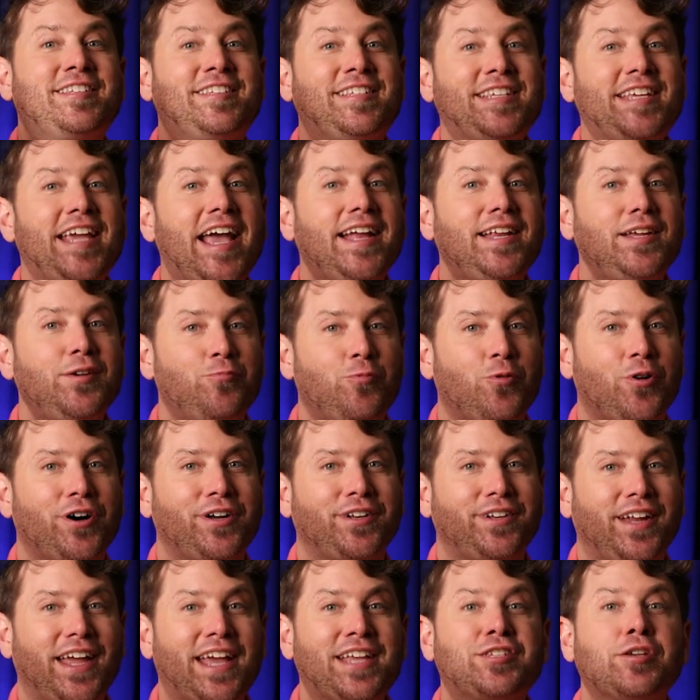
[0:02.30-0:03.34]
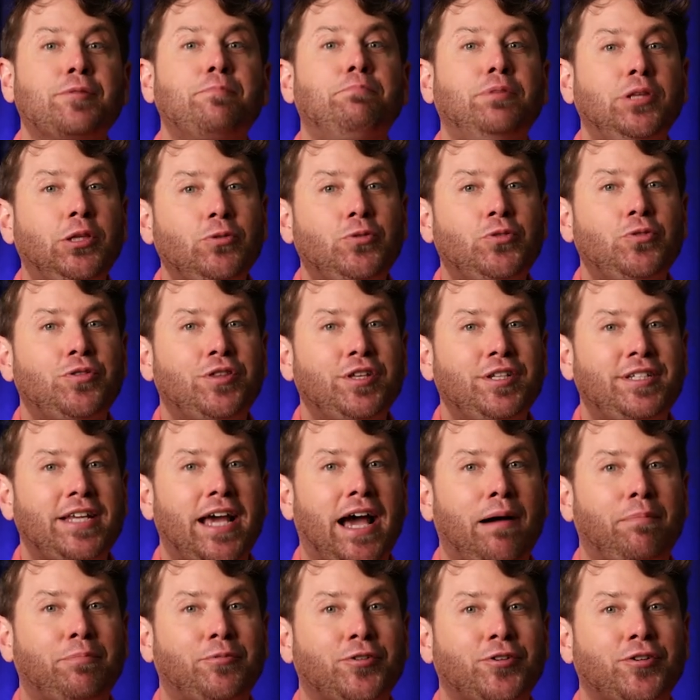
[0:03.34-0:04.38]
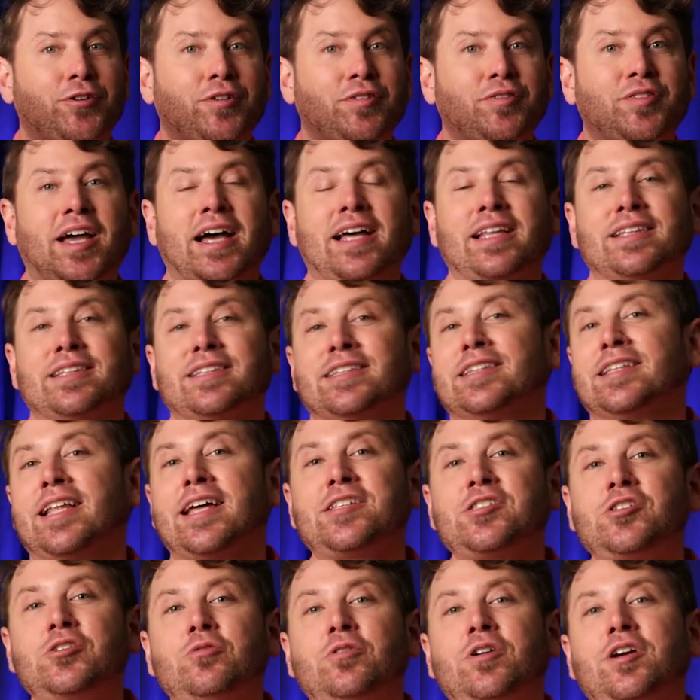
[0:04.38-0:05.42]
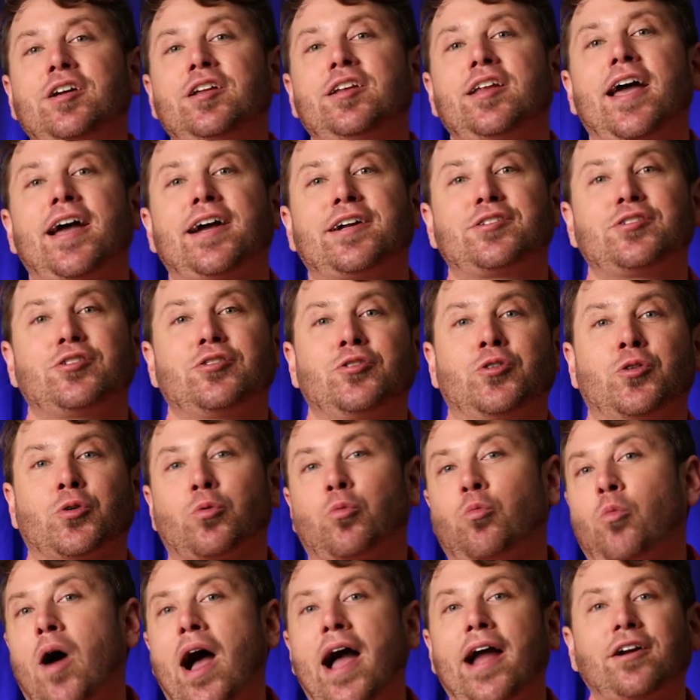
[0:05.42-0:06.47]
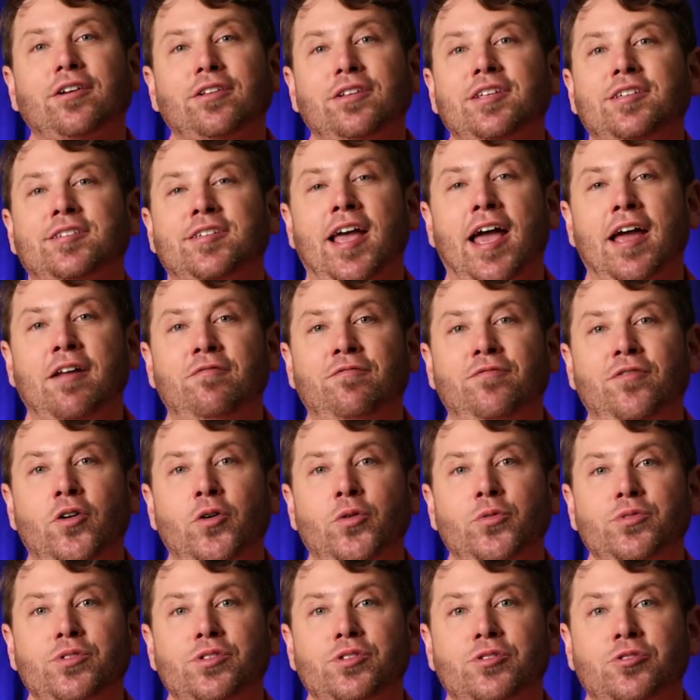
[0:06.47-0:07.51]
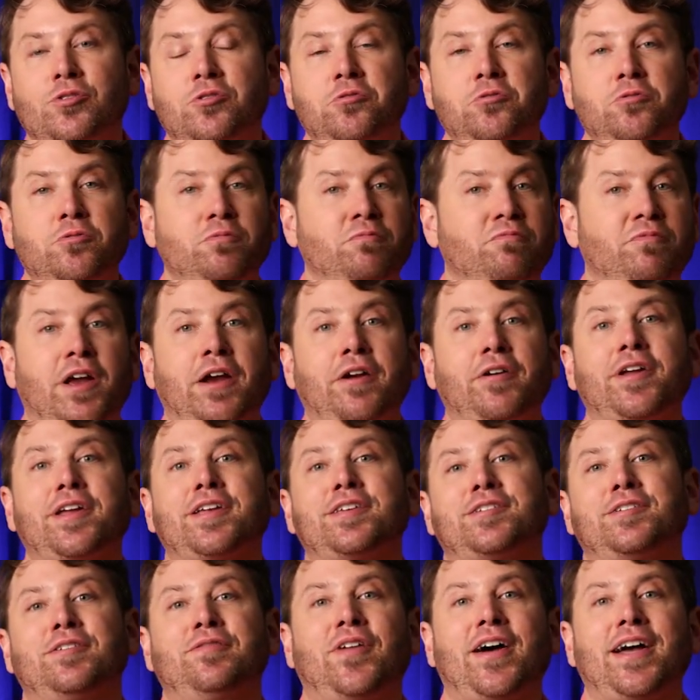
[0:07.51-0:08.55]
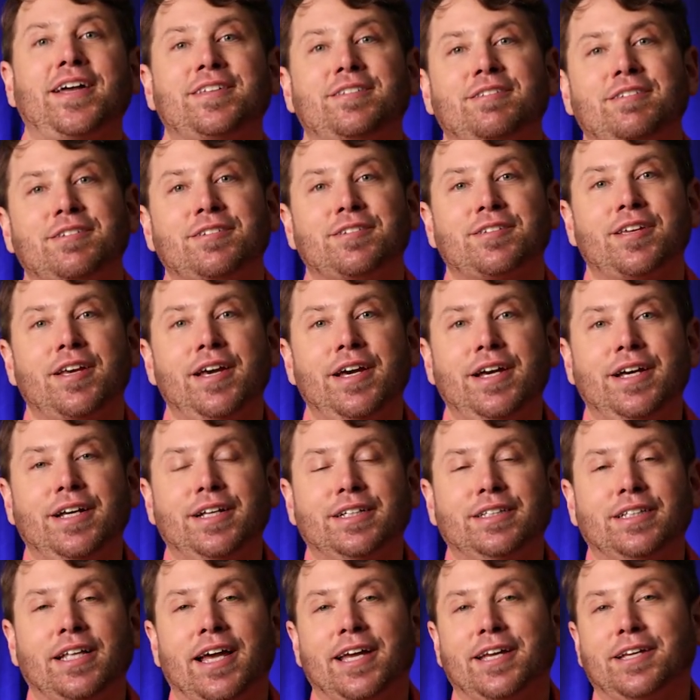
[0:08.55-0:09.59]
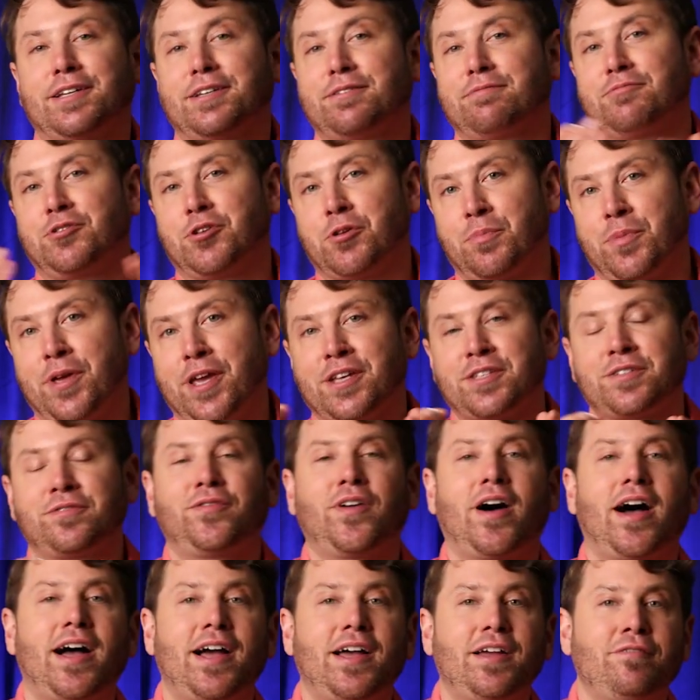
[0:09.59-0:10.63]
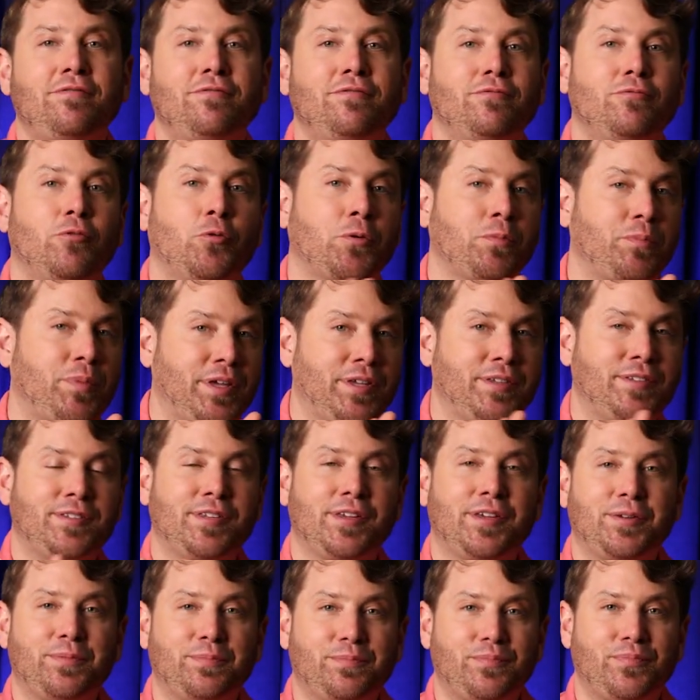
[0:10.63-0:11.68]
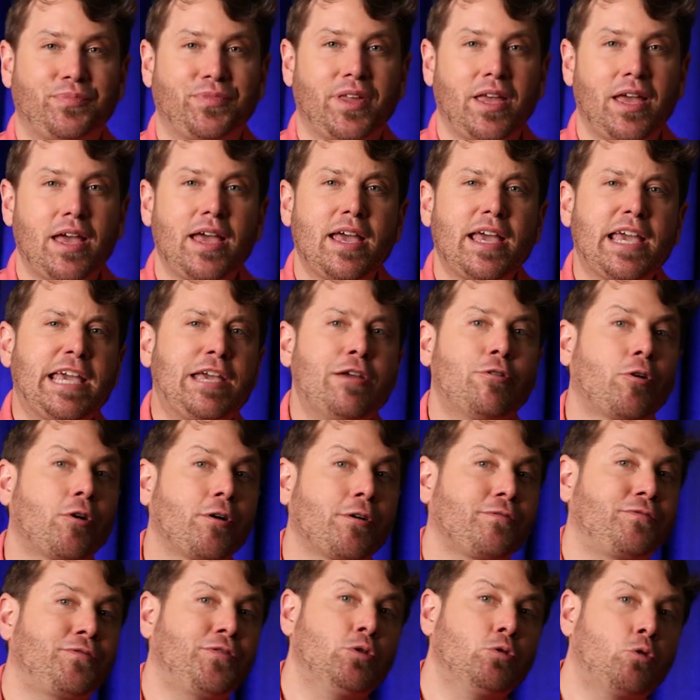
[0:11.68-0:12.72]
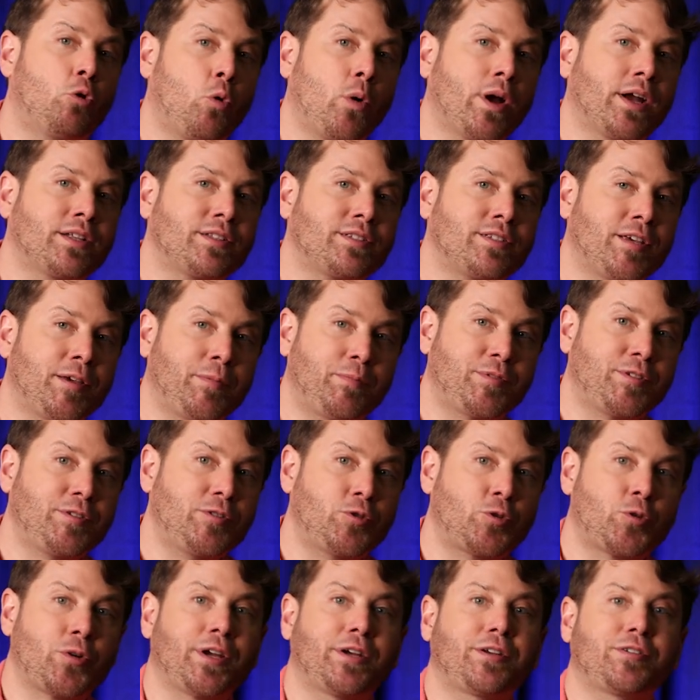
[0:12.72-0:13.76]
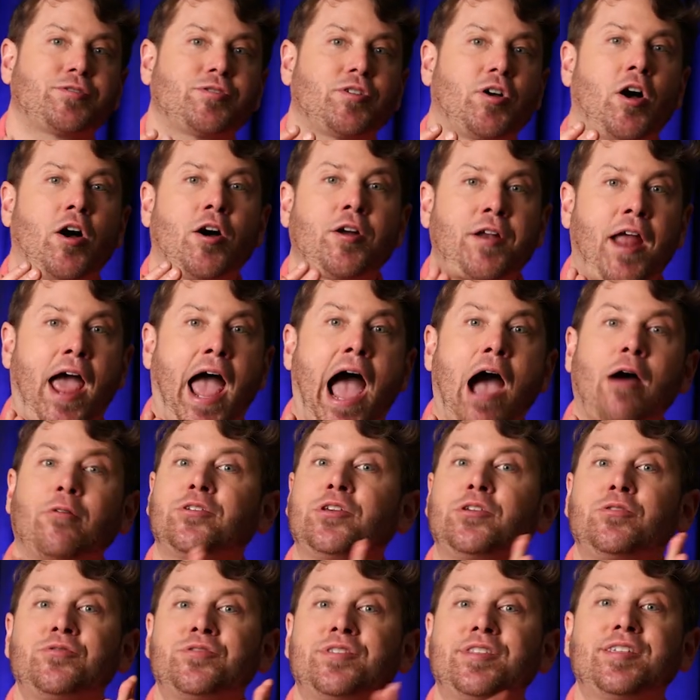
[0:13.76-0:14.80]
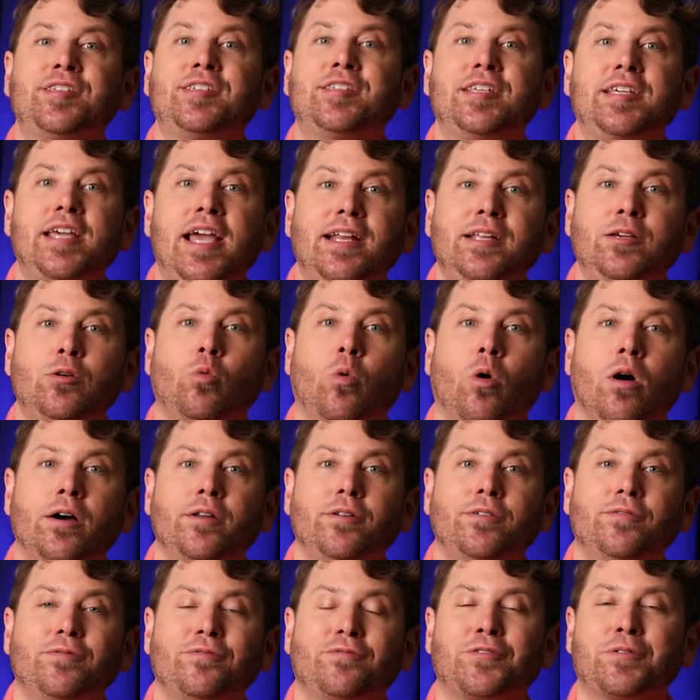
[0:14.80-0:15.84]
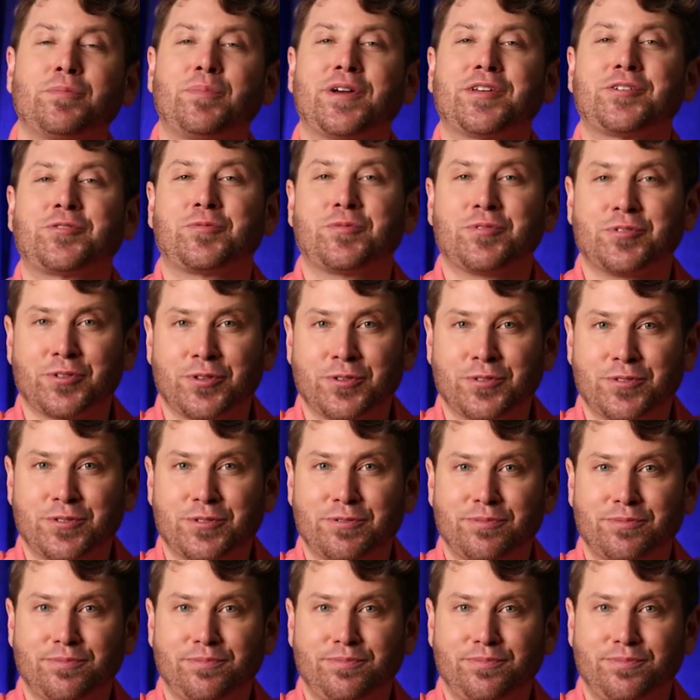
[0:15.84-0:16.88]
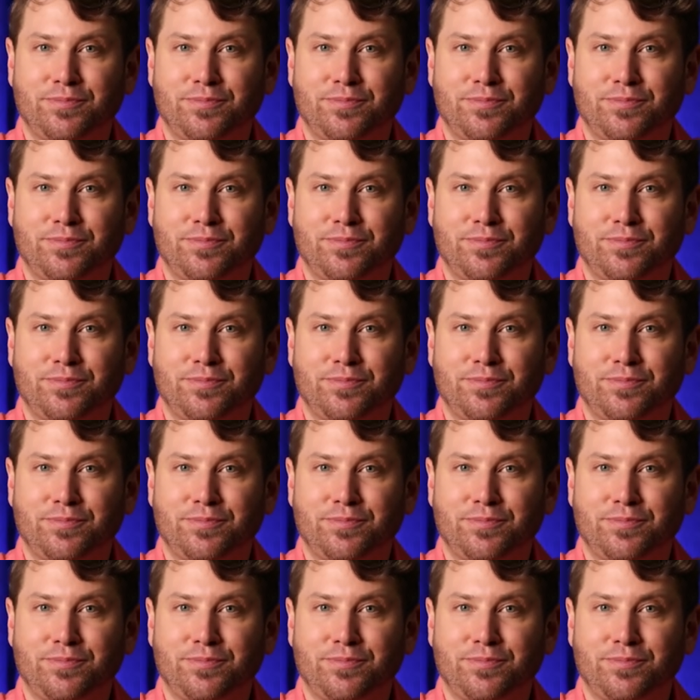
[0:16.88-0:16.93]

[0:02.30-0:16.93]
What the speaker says: C81 is a Bluetooth adapter that lets you connect your wireless headphones to various devices, like your PS5 or PC. Here are a few quick tips and tricks on how to use the C81 for best results.